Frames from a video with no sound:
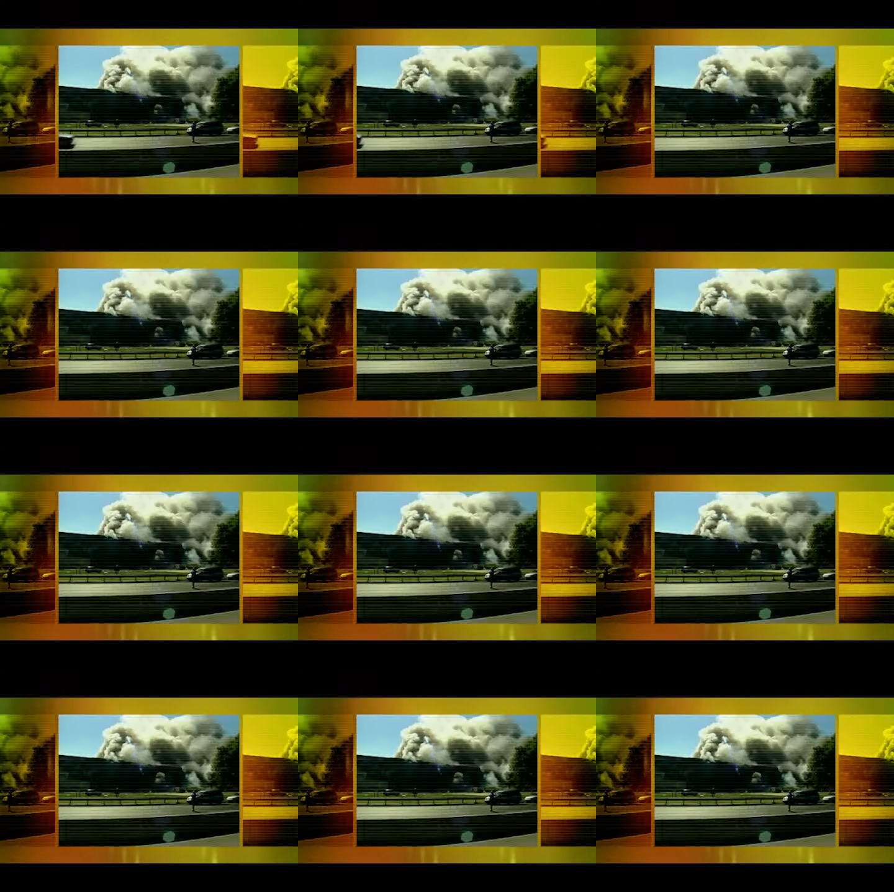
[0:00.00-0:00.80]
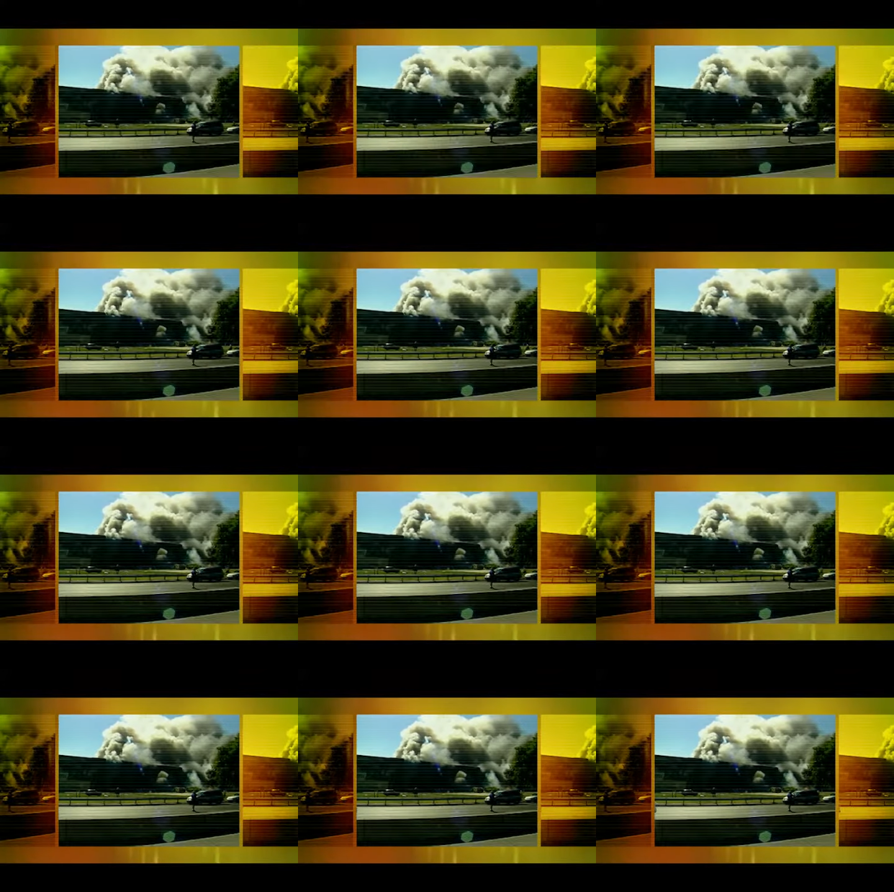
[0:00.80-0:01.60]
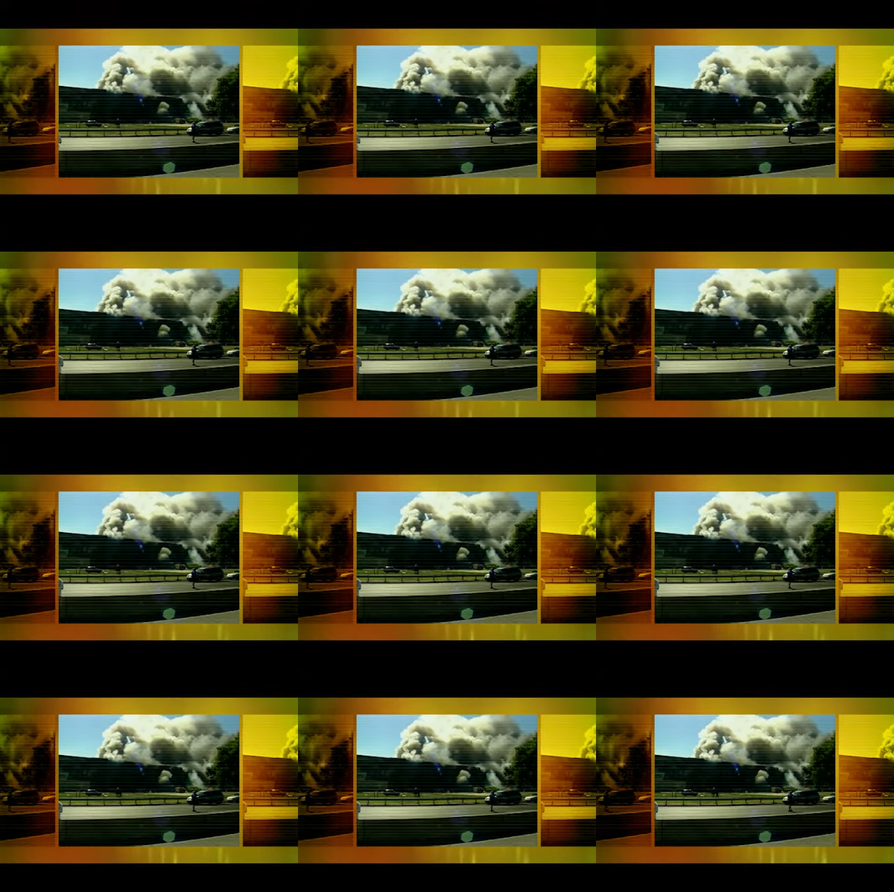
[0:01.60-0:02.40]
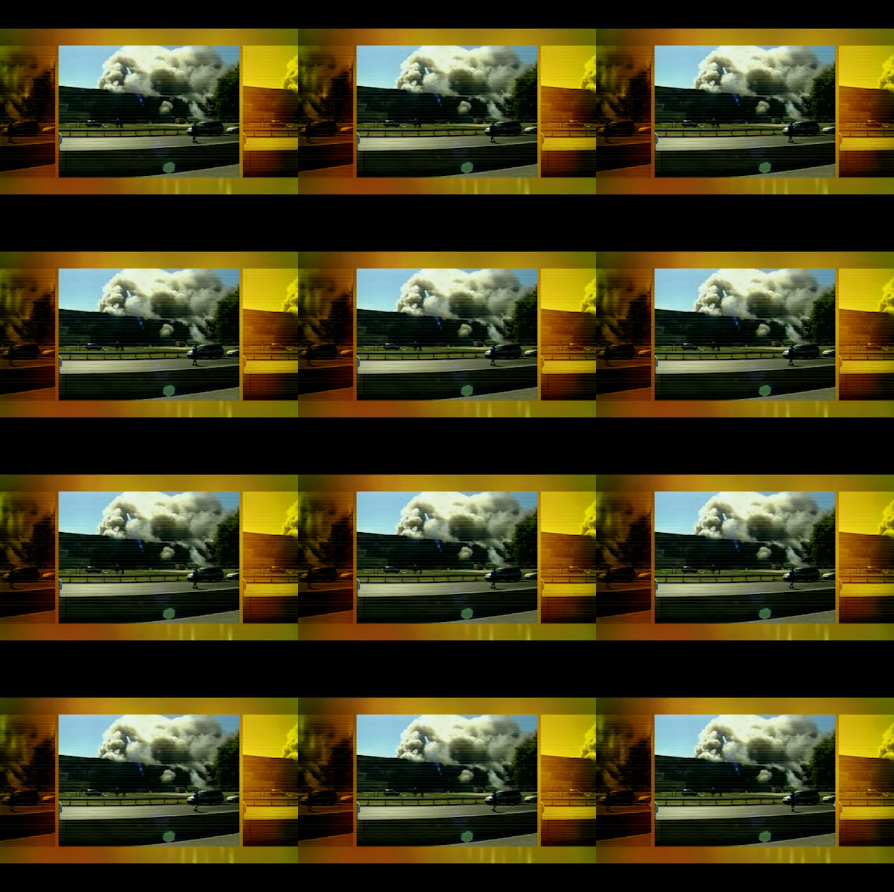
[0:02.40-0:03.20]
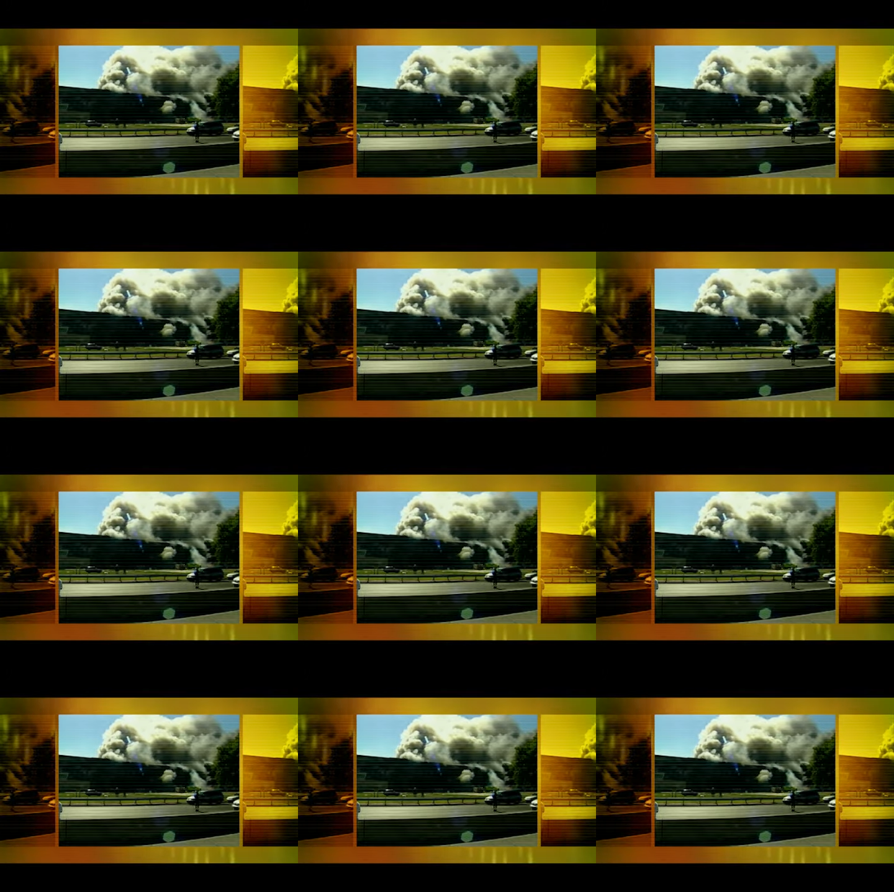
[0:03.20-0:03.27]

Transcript: Nobody's mouth can be seen.